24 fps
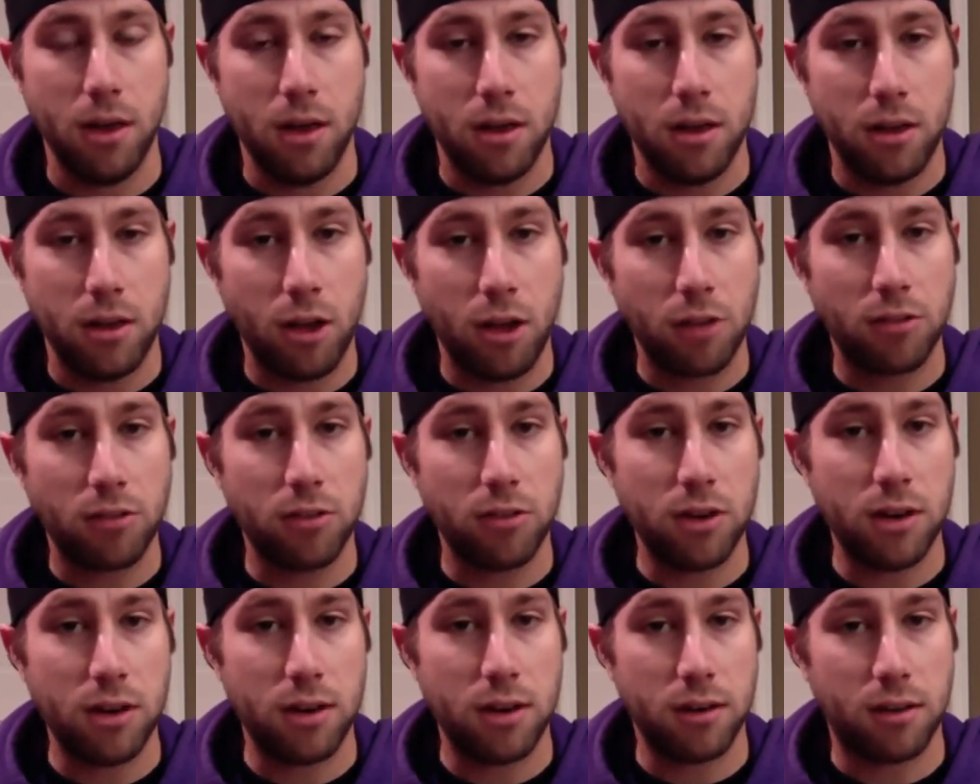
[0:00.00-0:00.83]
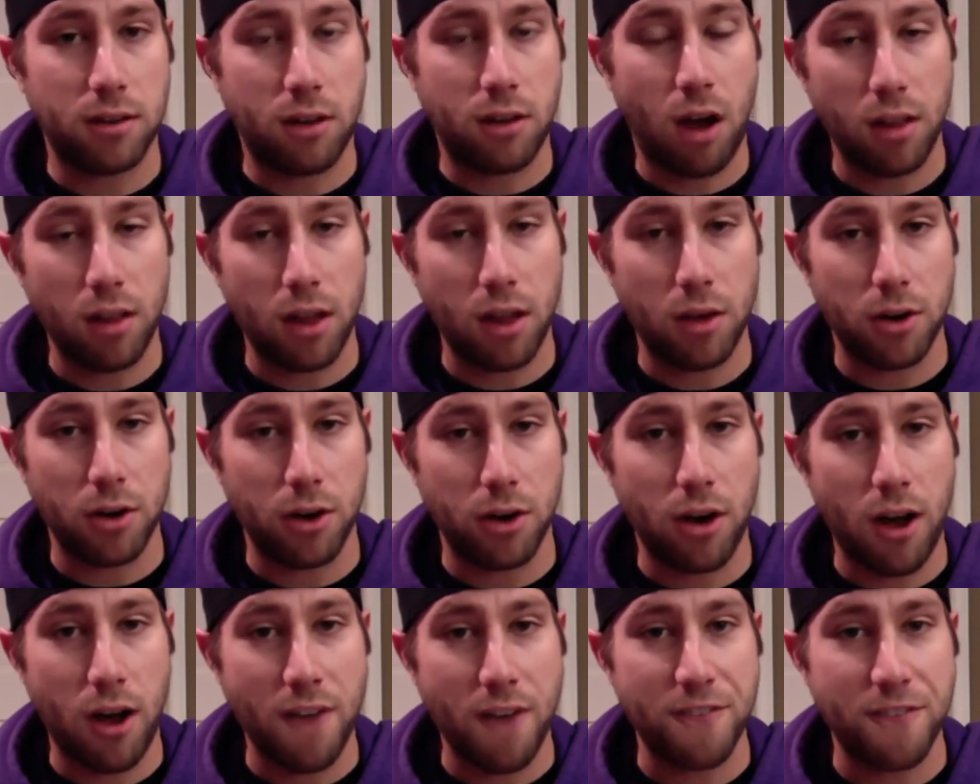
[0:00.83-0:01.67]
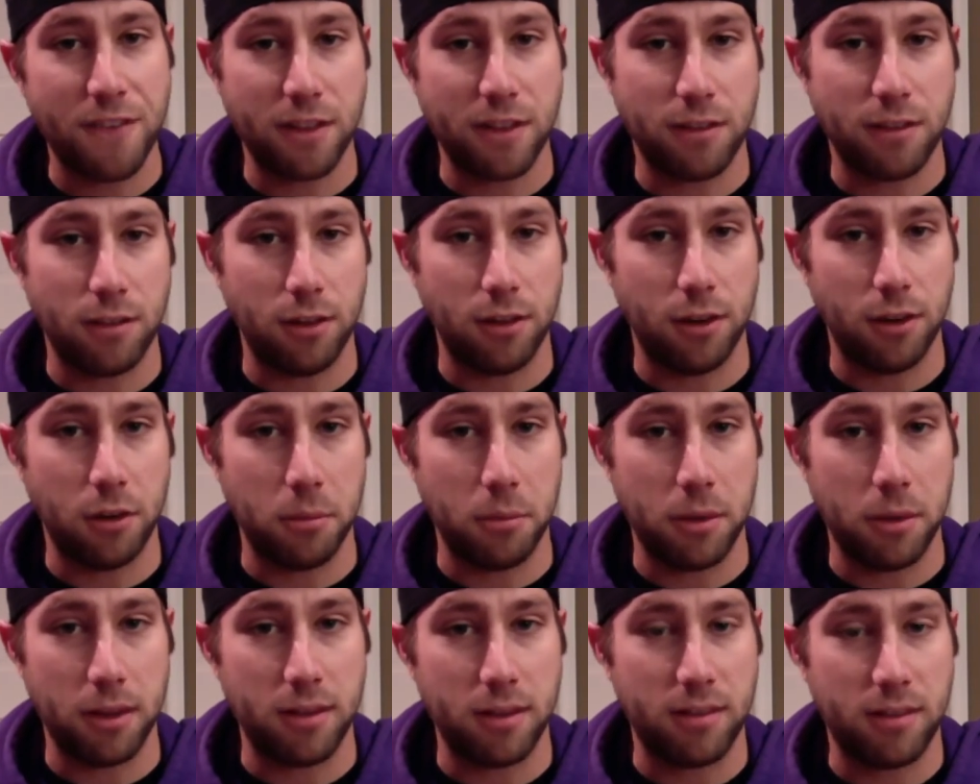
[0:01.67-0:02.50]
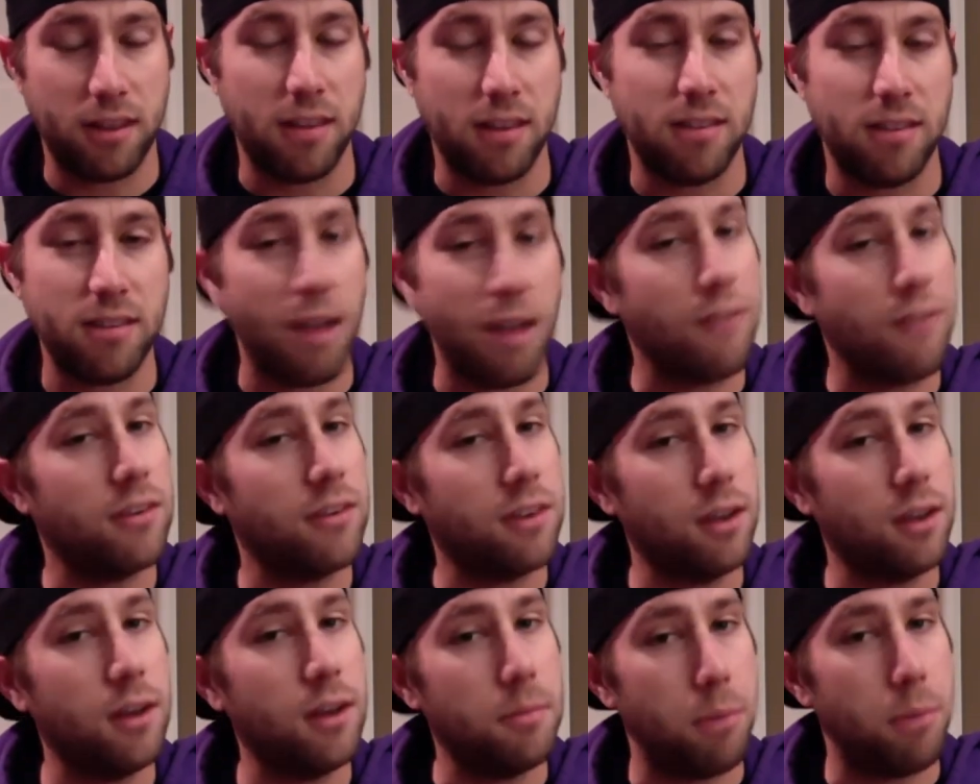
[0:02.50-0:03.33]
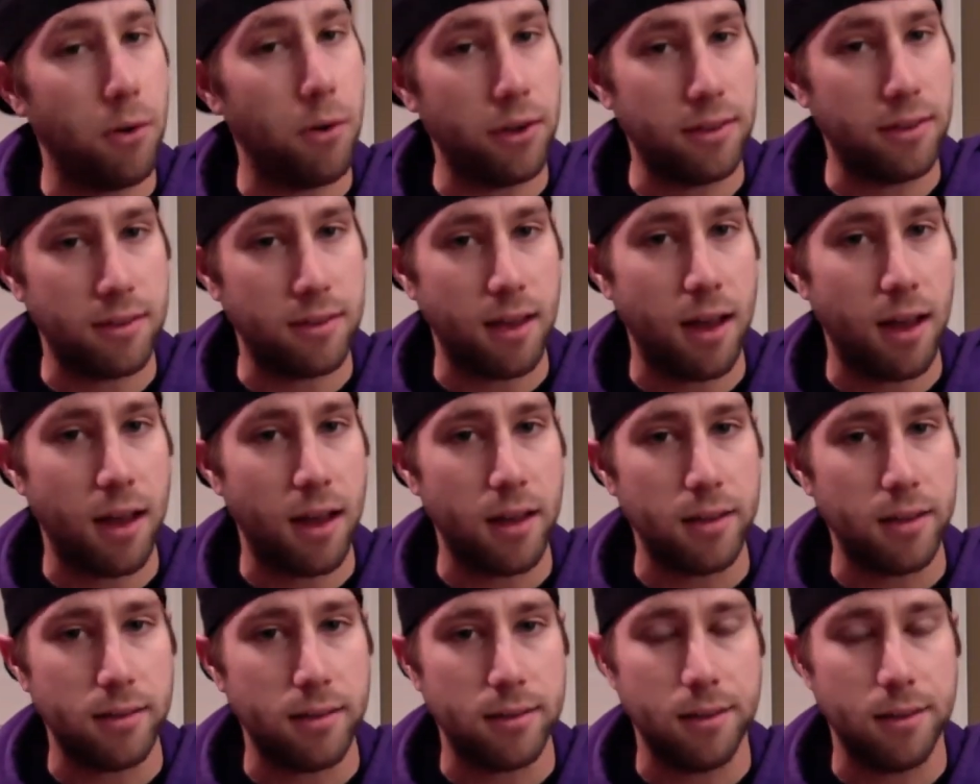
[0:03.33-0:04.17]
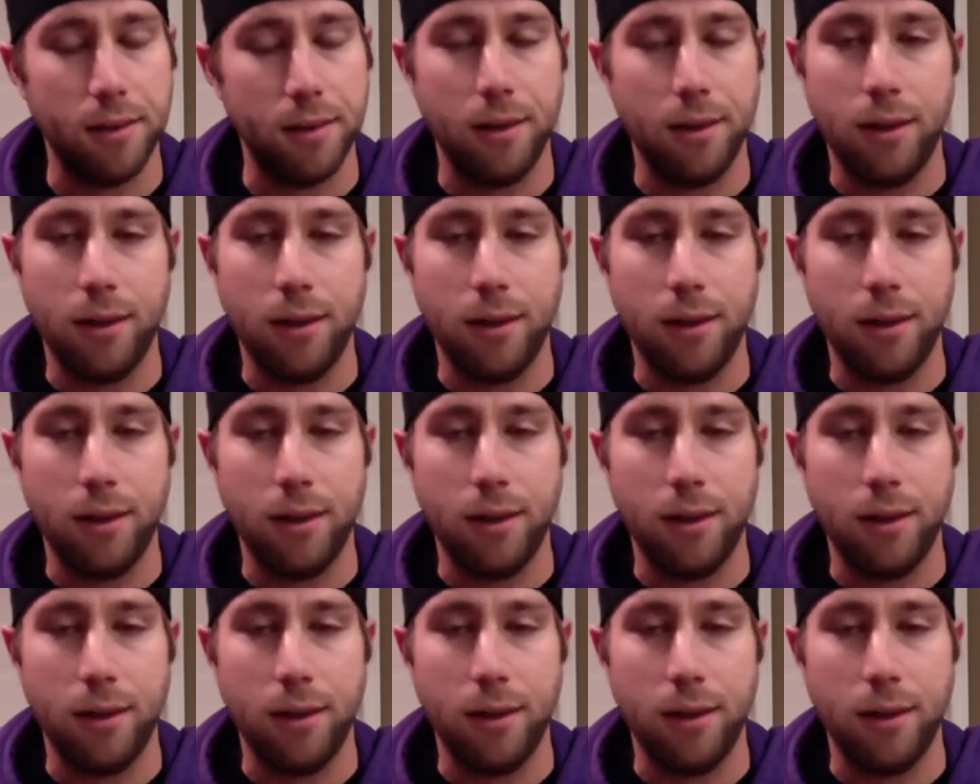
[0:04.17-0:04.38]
You also need to call out your offense a little bit and say 17 points, guys.